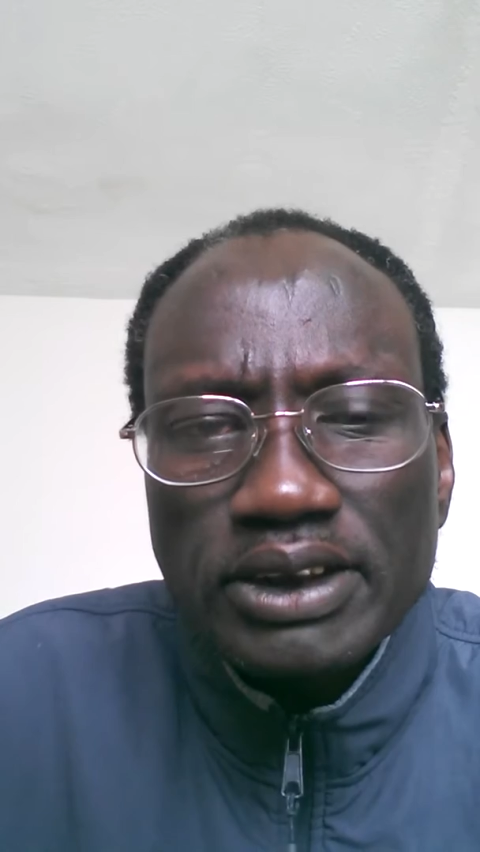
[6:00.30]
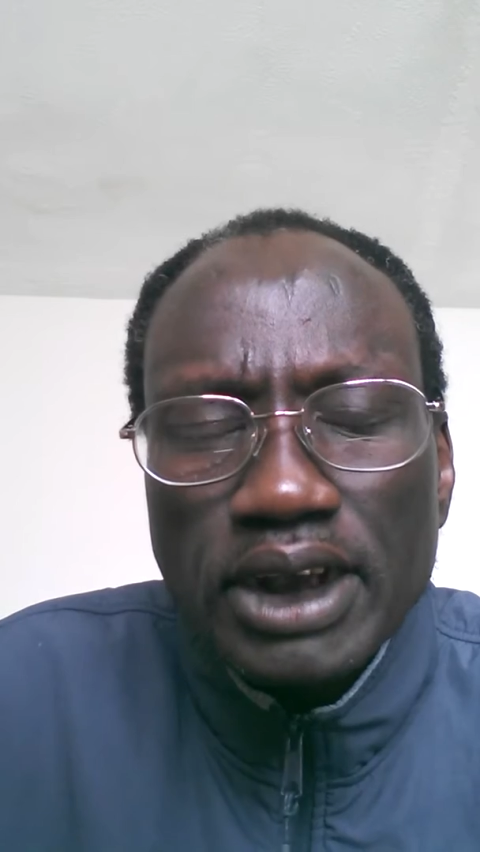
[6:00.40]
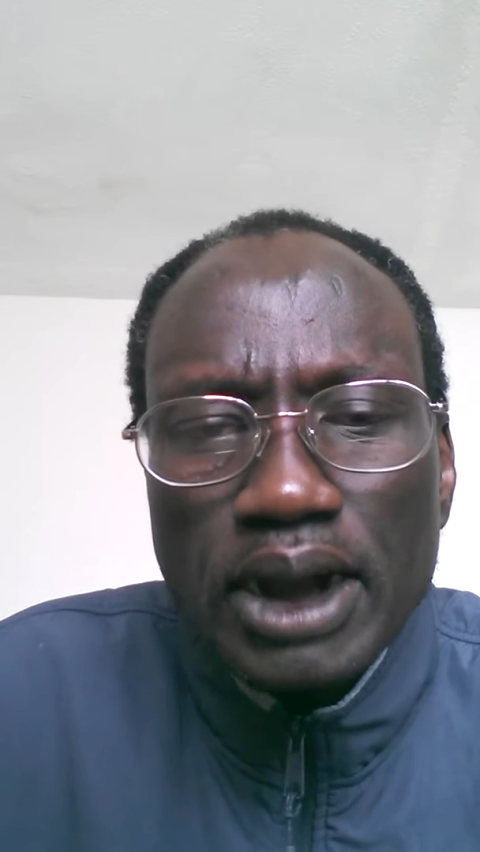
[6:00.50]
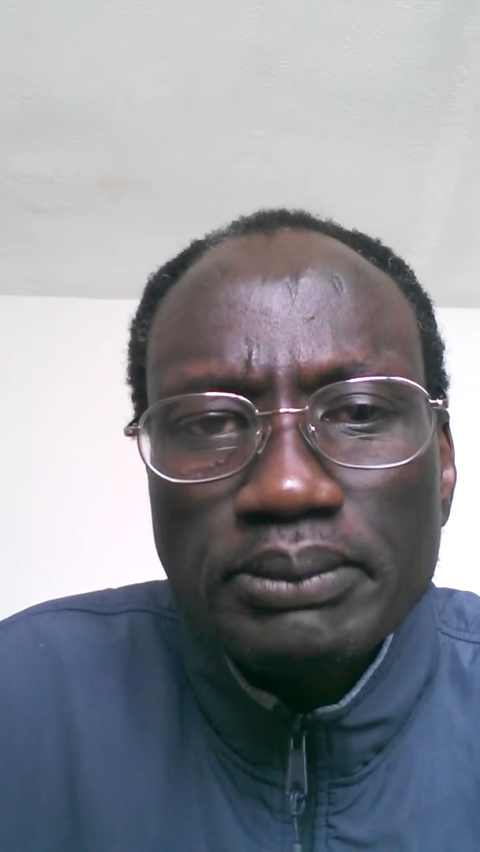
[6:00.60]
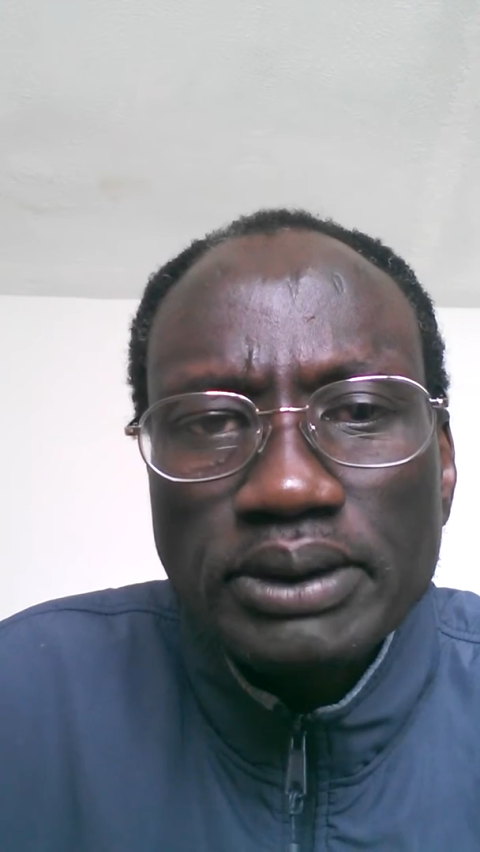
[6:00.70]

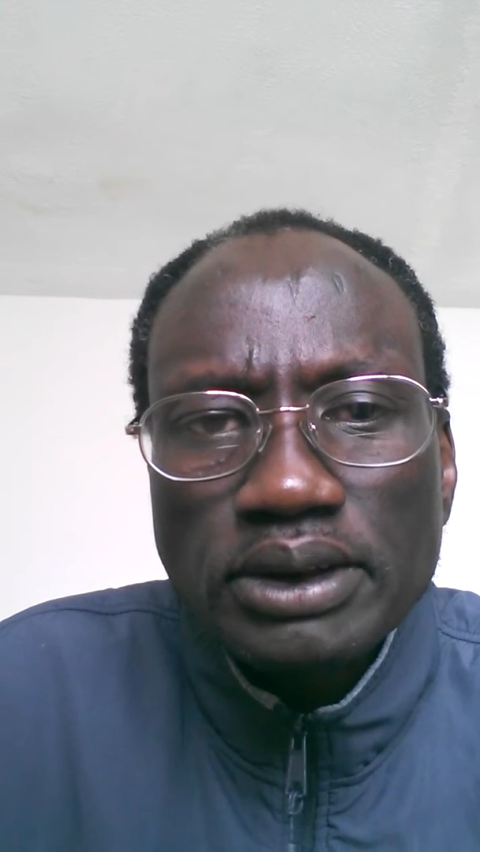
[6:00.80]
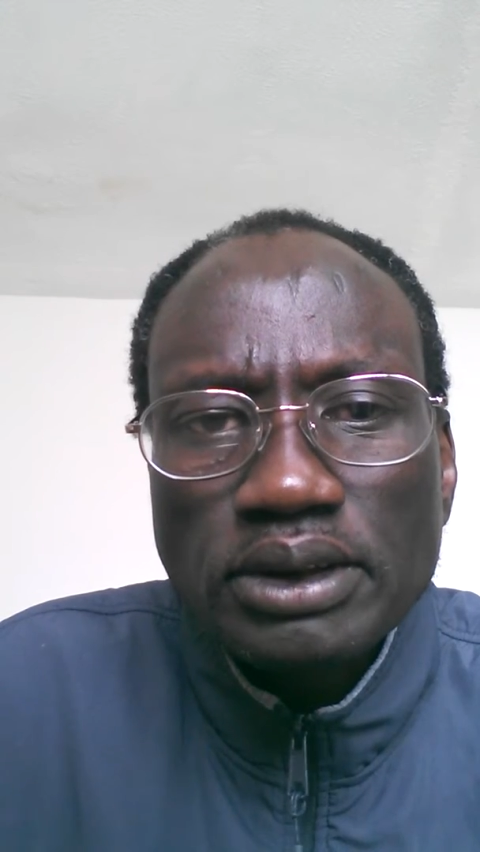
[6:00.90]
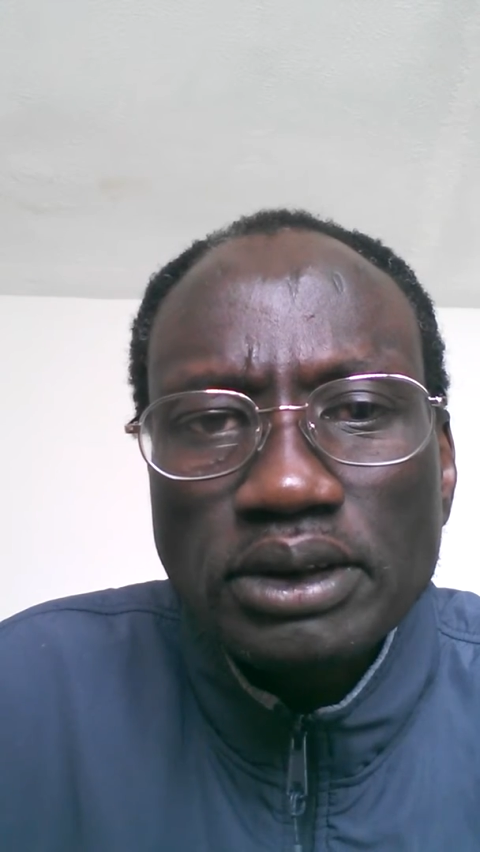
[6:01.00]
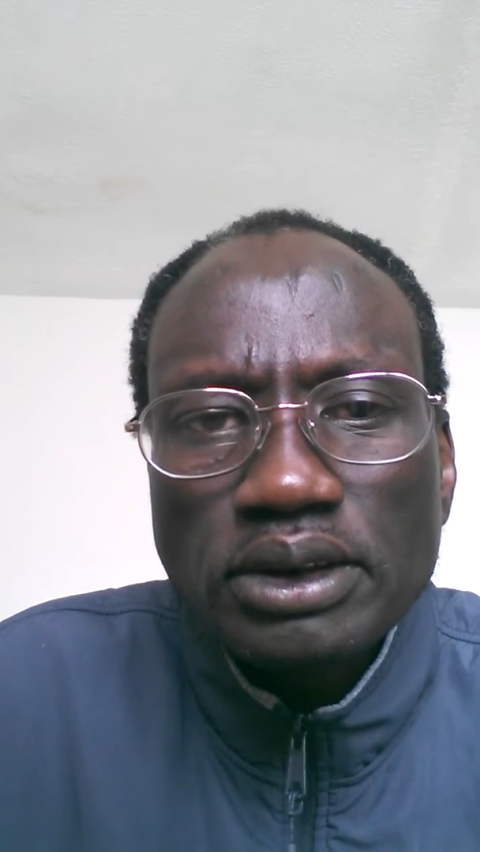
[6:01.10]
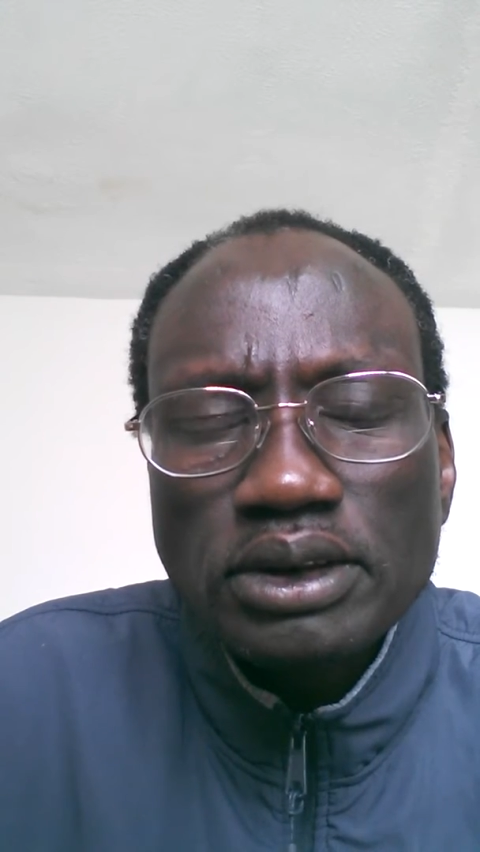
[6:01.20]
government
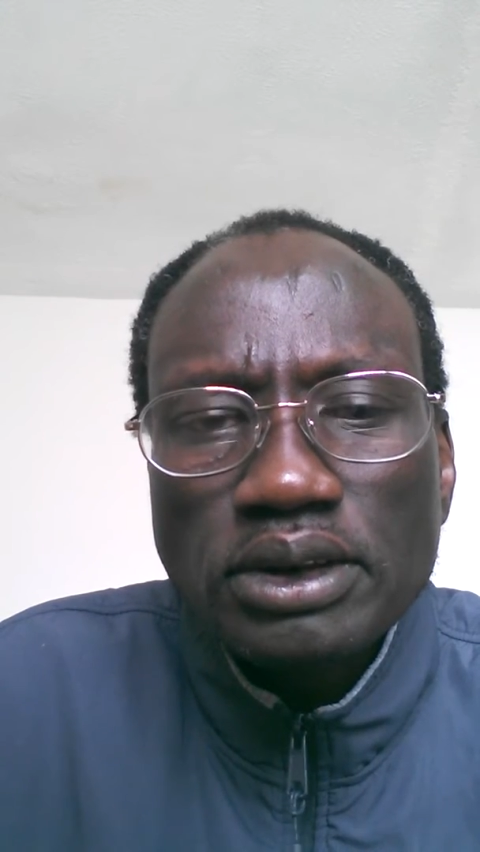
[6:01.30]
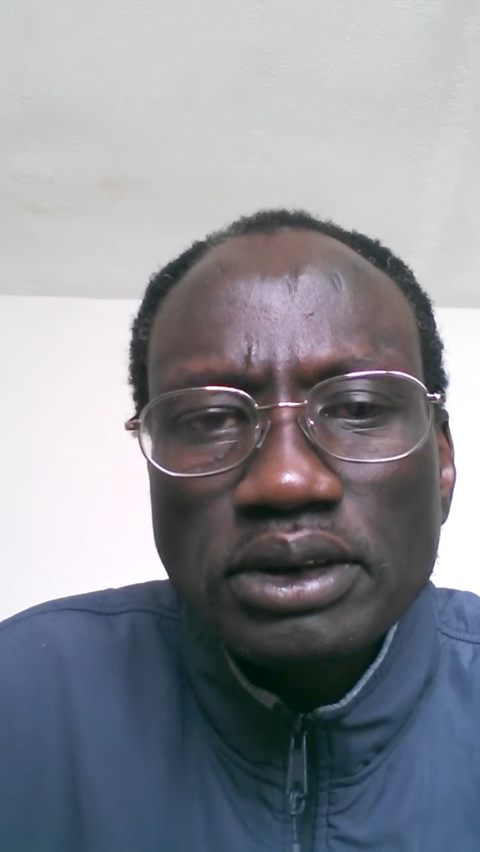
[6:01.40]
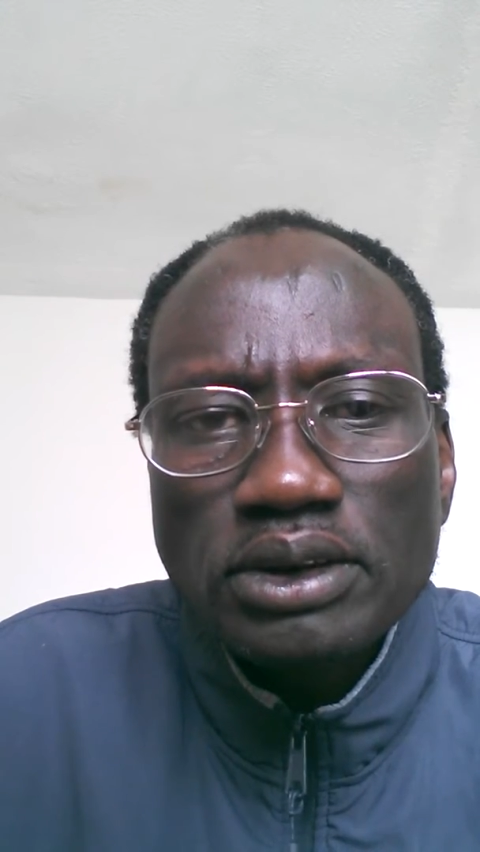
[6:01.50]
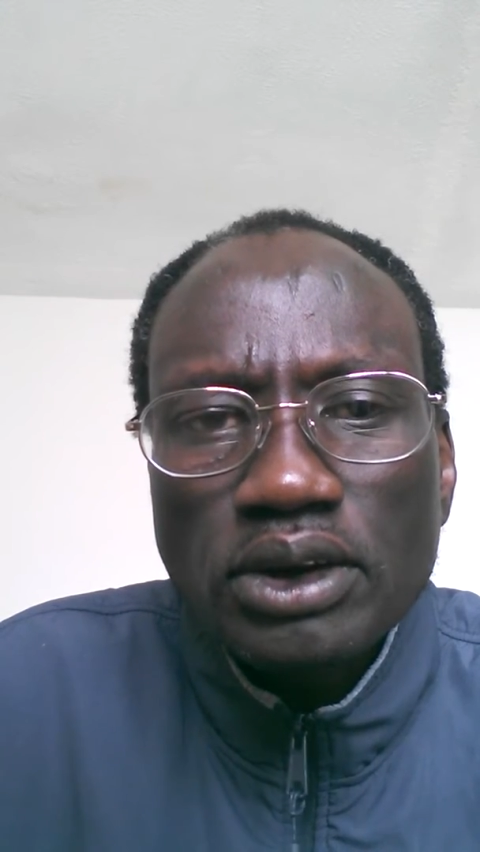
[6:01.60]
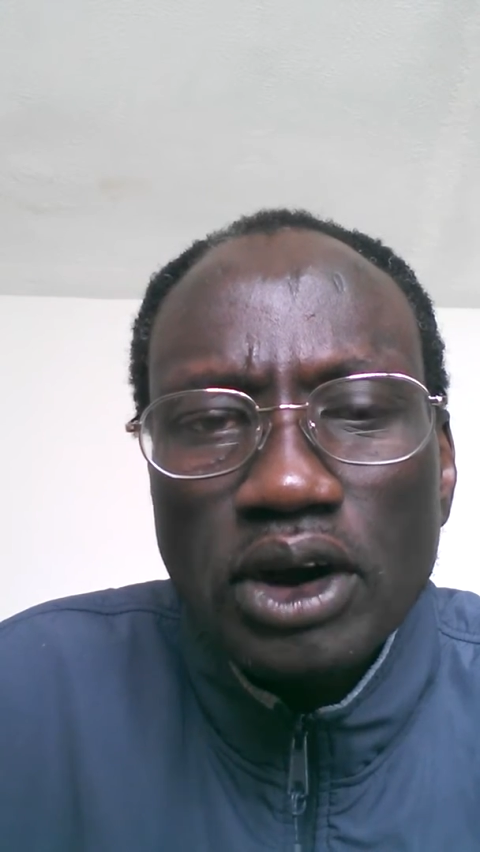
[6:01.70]

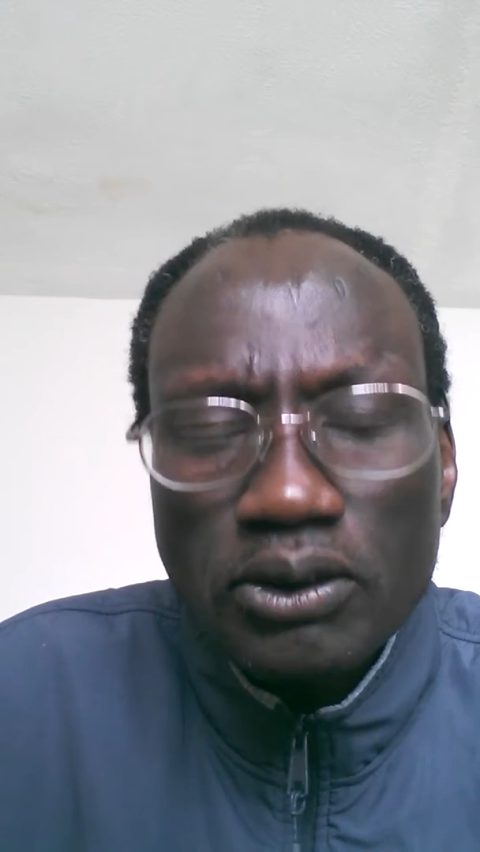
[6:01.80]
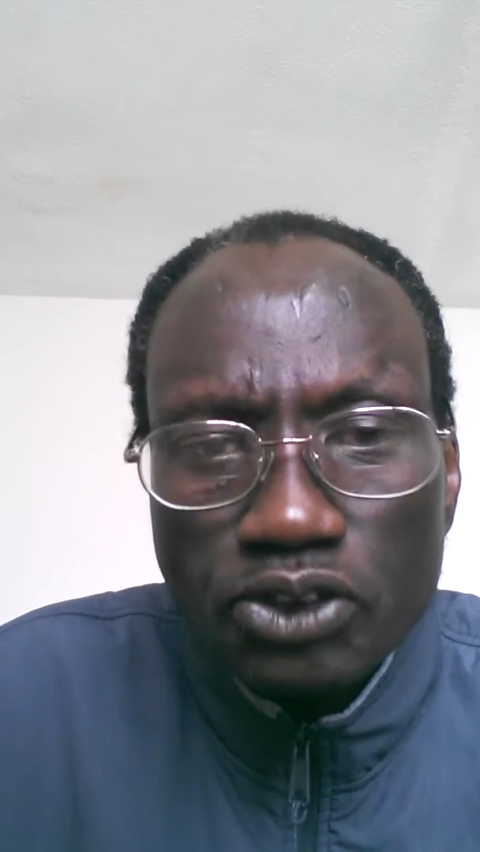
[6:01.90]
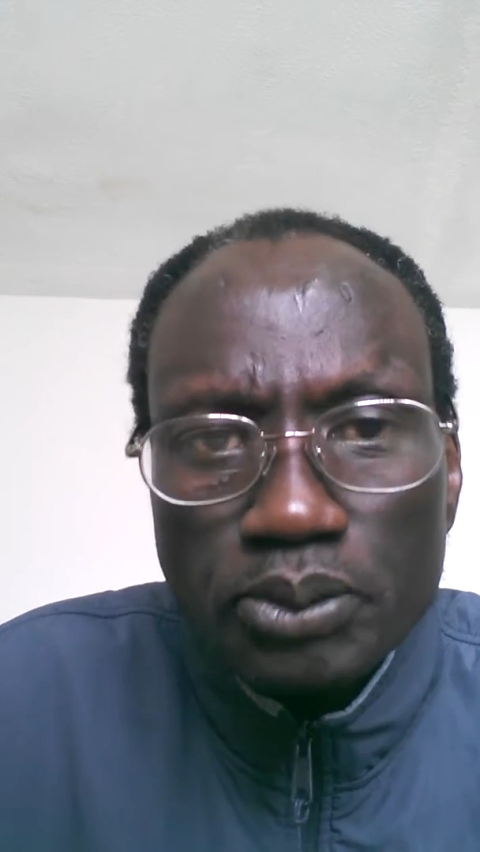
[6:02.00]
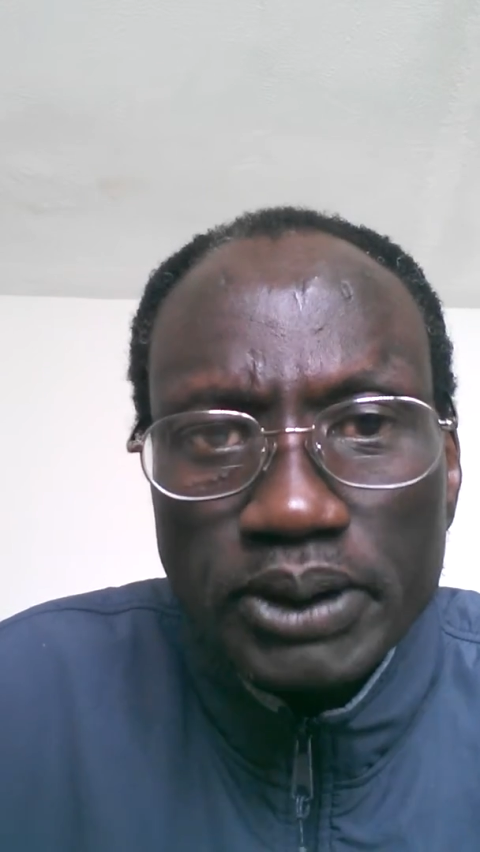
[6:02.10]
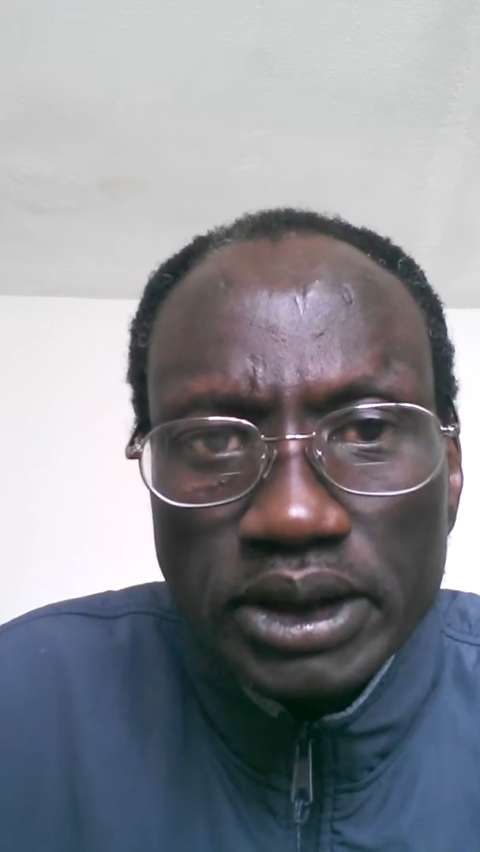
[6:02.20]
of
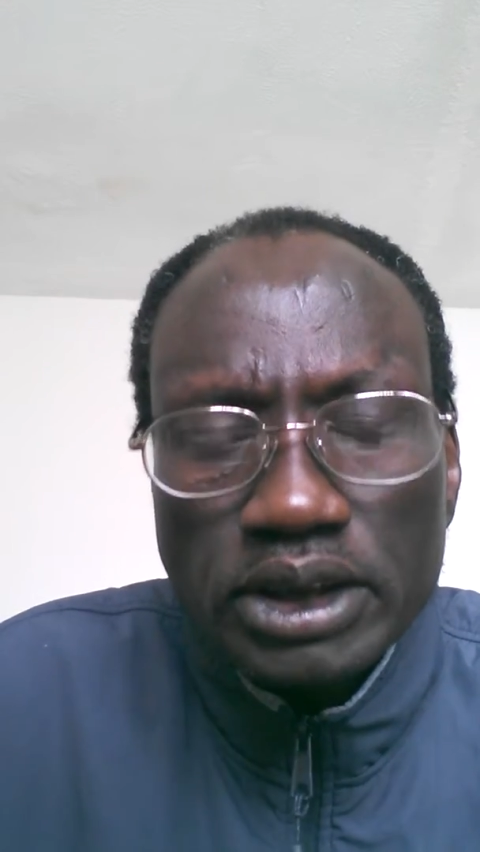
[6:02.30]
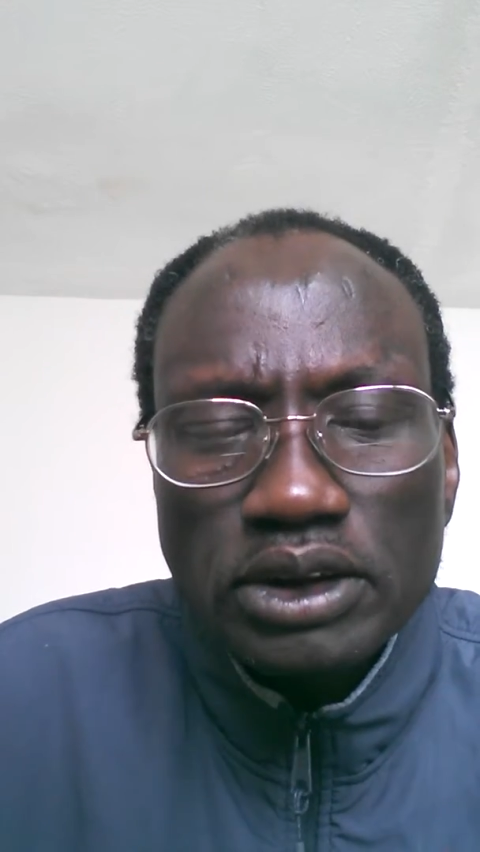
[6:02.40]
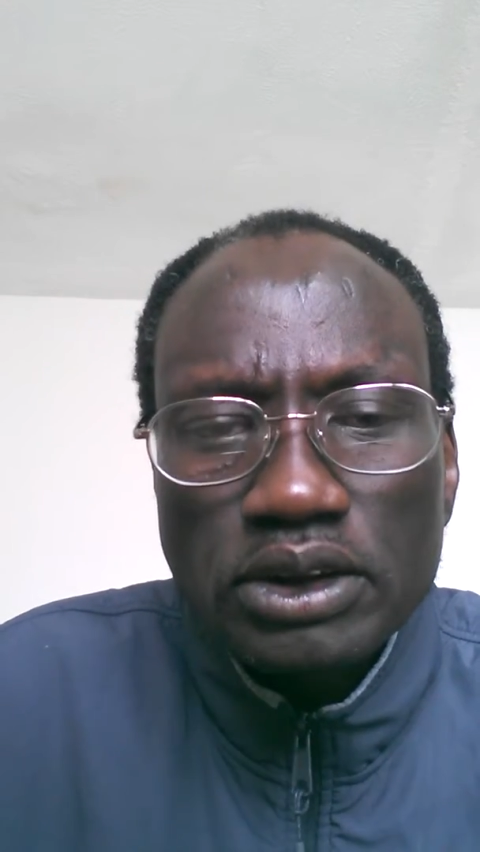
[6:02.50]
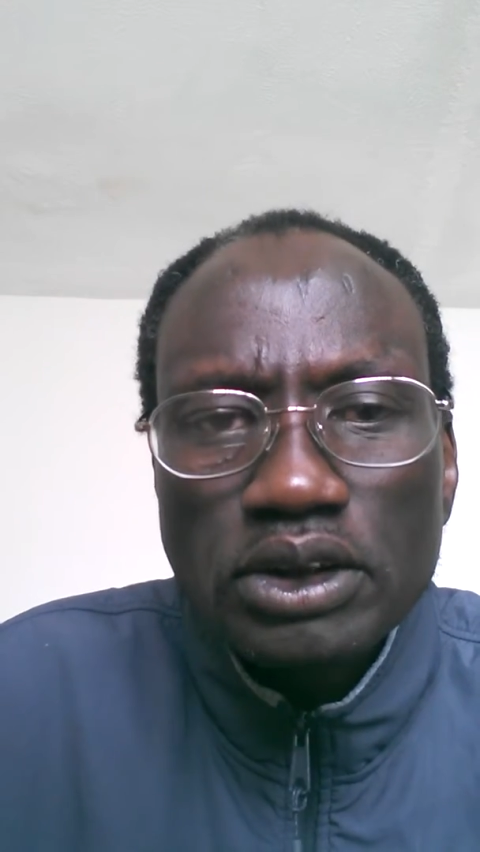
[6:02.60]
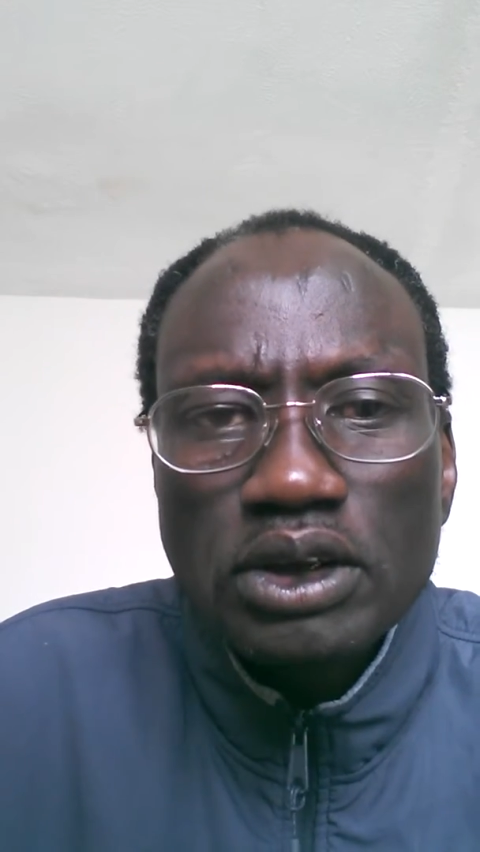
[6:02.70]
Salva Kiir